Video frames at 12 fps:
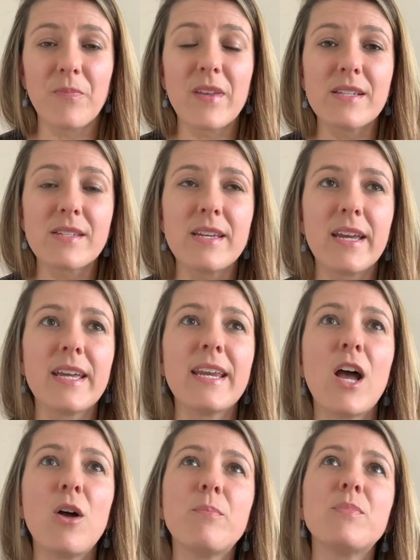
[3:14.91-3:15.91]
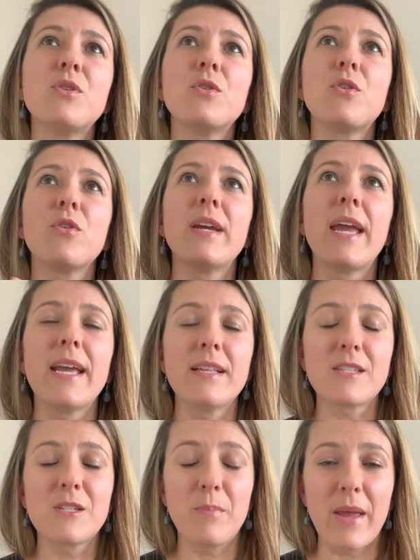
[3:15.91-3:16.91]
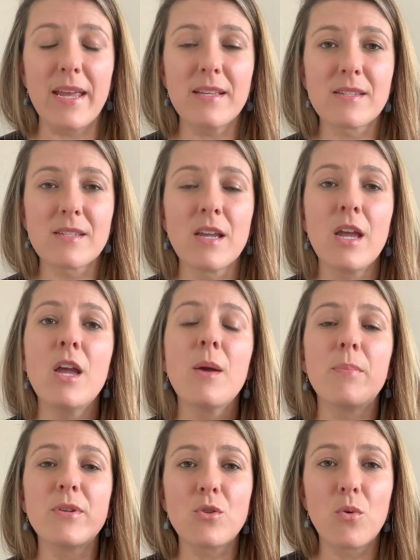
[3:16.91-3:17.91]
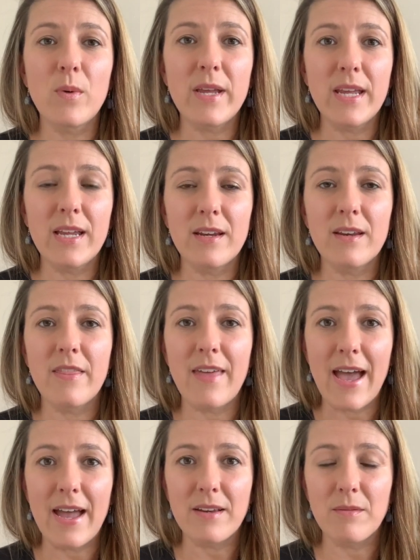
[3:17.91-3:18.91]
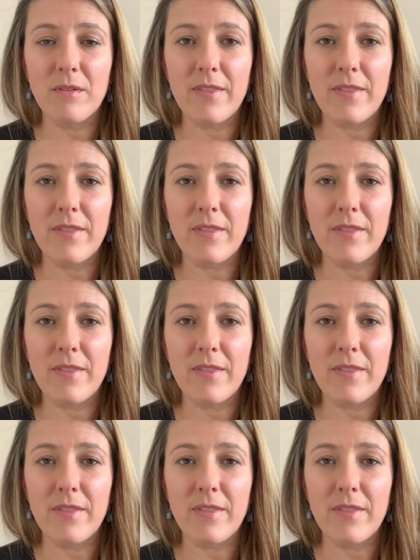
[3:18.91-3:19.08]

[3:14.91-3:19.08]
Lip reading: is it can help to create space between that